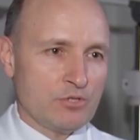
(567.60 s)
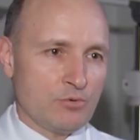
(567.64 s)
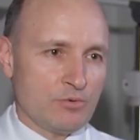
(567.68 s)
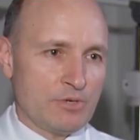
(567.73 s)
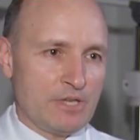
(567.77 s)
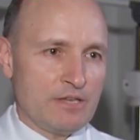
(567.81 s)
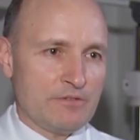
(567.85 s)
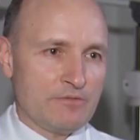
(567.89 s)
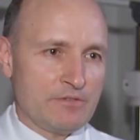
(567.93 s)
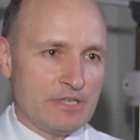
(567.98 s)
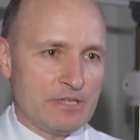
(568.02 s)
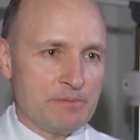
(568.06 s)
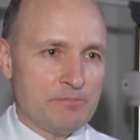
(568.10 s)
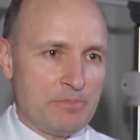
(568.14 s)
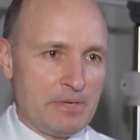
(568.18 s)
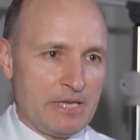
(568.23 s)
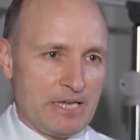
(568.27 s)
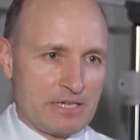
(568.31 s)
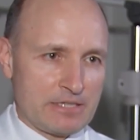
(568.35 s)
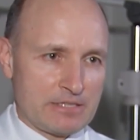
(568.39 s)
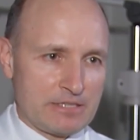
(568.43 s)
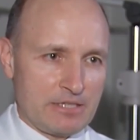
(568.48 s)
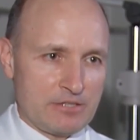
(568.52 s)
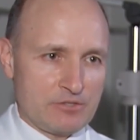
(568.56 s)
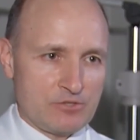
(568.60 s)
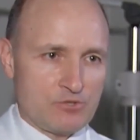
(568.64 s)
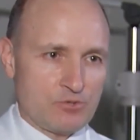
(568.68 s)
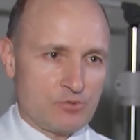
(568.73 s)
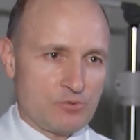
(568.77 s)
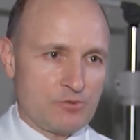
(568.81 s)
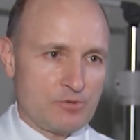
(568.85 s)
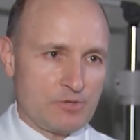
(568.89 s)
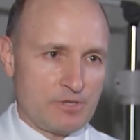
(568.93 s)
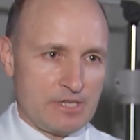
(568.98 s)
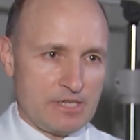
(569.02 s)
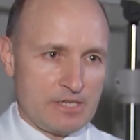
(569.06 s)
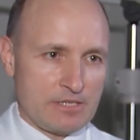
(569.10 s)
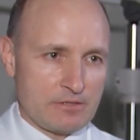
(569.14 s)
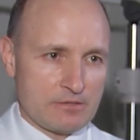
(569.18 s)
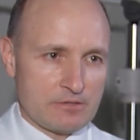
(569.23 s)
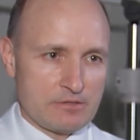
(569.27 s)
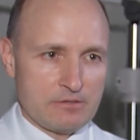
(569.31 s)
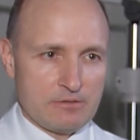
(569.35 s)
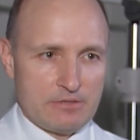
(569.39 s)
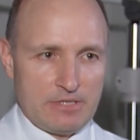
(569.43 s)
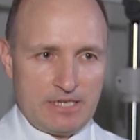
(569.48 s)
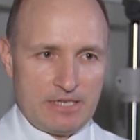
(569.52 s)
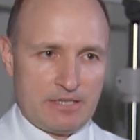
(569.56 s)
don't have an impact on certain
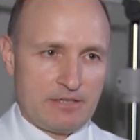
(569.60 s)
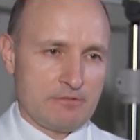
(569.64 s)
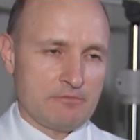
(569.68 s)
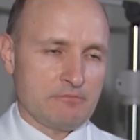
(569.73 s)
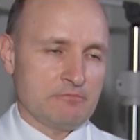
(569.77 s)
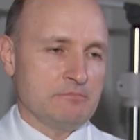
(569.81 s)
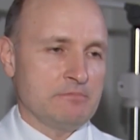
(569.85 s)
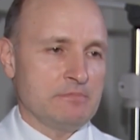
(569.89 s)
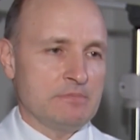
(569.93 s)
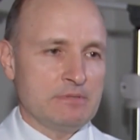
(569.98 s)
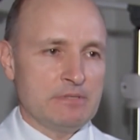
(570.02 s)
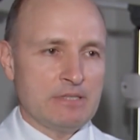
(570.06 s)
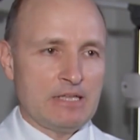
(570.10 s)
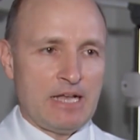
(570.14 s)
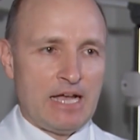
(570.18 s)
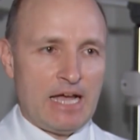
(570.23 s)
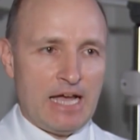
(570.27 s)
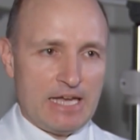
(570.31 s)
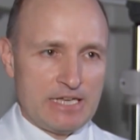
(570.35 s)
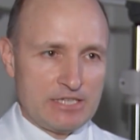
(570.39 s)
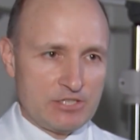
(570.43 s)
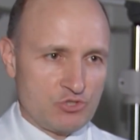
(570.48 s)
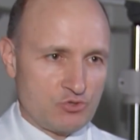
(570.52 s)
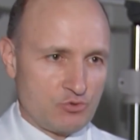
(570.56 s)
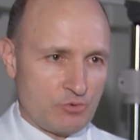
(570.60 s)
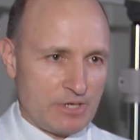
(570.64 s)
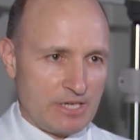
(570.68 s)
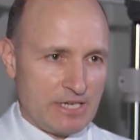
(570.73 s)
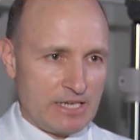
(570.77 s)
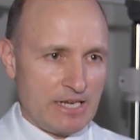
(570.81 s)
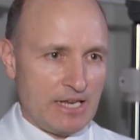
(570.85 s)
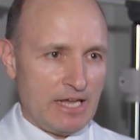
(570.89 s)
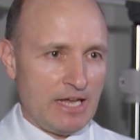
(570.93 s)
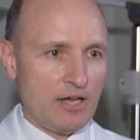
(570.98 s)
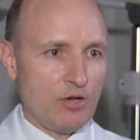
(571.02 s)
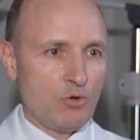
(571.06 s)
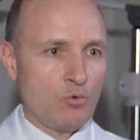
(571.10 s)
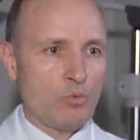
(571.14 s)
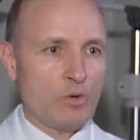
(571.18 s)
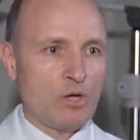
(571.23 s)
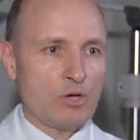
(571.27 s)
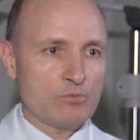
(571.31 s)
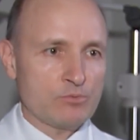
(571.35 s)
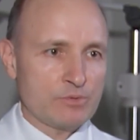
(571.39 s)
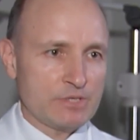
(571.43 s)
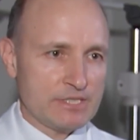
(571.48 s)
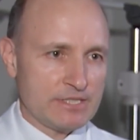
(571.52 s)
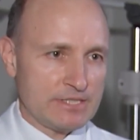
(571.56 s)
things like eye strain, how
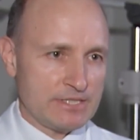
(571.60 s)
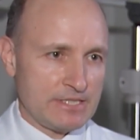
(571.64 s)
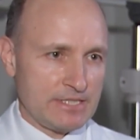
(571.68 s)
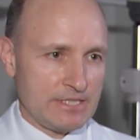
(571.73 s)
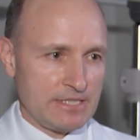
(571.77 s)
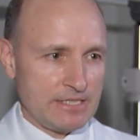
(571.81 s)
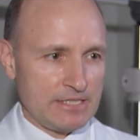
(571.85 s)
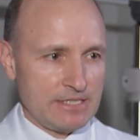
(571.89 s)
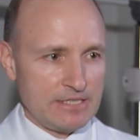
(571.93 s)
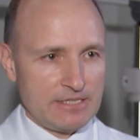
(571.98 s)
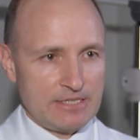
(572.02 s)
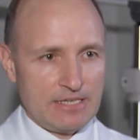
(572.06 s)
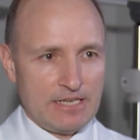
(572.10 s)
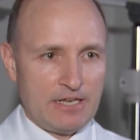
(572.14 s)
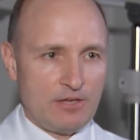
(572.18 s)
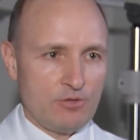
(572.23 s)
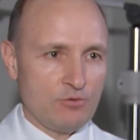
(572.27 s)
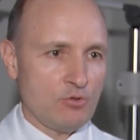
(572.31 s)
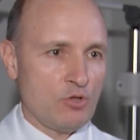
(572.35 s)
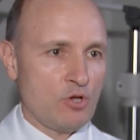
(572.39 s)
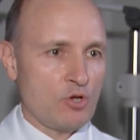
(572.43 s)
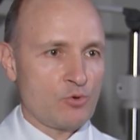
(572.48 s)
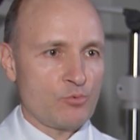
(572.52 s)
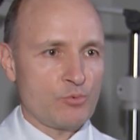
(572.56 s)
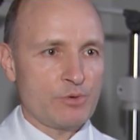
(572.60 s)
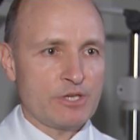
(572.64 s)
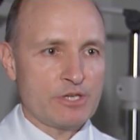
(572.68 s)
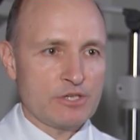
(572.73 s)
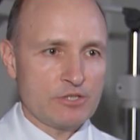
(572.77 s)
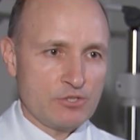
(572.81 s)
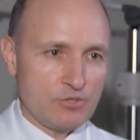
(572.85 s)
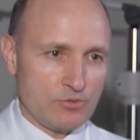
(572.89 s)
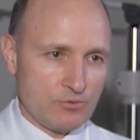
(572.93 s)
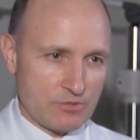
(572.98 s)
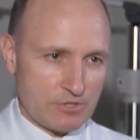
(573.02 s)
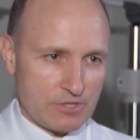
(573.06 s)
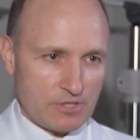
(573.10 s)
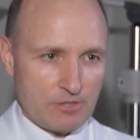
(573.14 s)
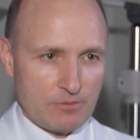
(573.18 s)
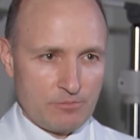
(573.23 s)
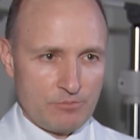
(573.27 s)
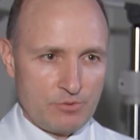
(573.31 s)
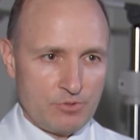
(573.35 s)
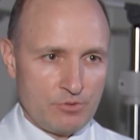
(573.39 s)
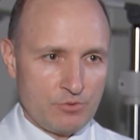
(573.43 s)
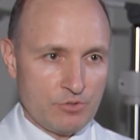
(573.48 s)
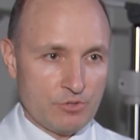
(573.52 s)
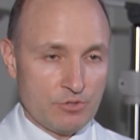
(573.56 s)
well we see, how long we can use a
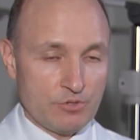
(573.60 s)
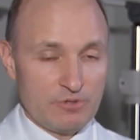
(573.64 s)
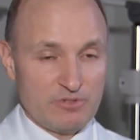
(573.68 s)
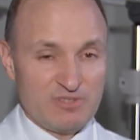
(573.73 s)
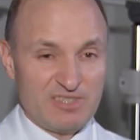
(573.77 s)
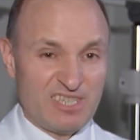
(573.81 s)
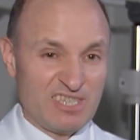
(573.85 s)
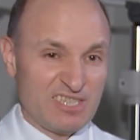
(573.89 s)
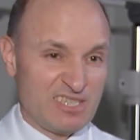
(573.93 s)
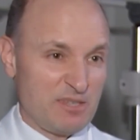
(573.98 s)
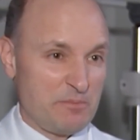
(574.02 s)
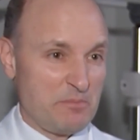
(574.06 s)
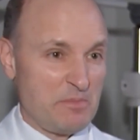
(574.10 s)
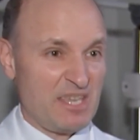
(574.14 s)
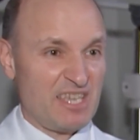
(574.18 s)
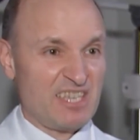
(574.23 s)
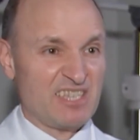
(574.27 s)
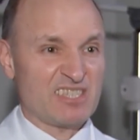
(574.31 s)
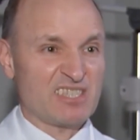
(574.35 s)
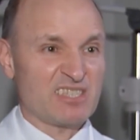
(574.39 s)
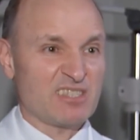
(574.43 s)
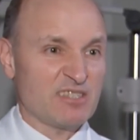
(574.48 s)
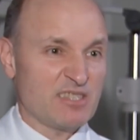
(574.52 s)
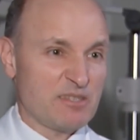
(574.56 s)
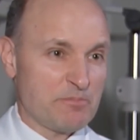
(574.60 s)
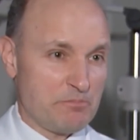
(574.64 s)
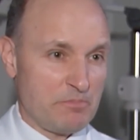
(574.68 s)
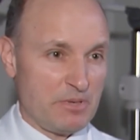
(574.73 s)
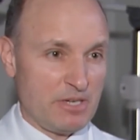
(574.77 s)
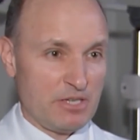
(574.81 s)
computer, does it make us sleep